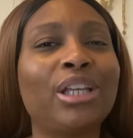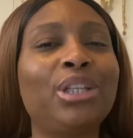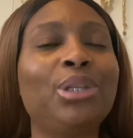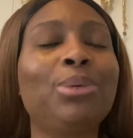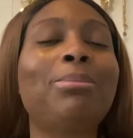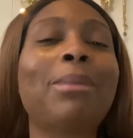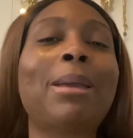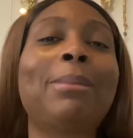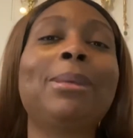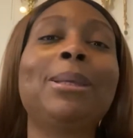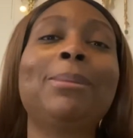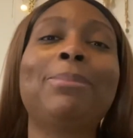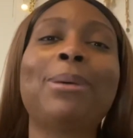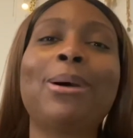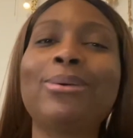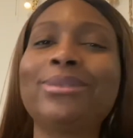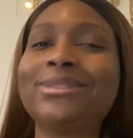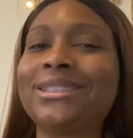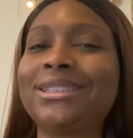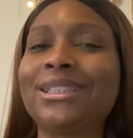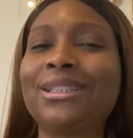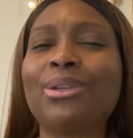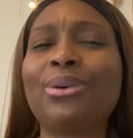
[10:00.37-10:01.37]
you may be
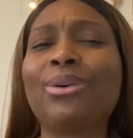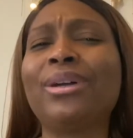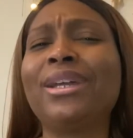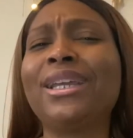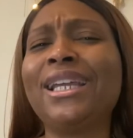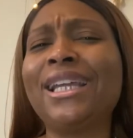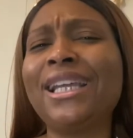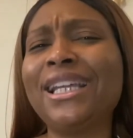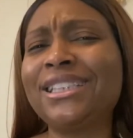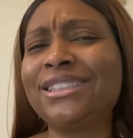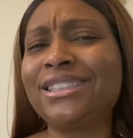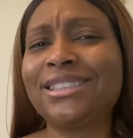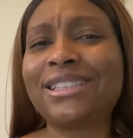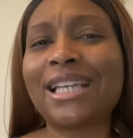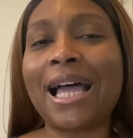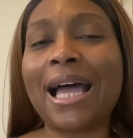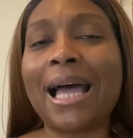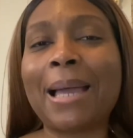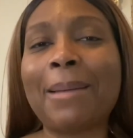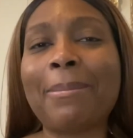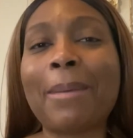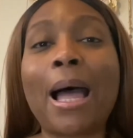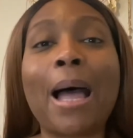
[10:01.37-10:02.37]
posted on each time I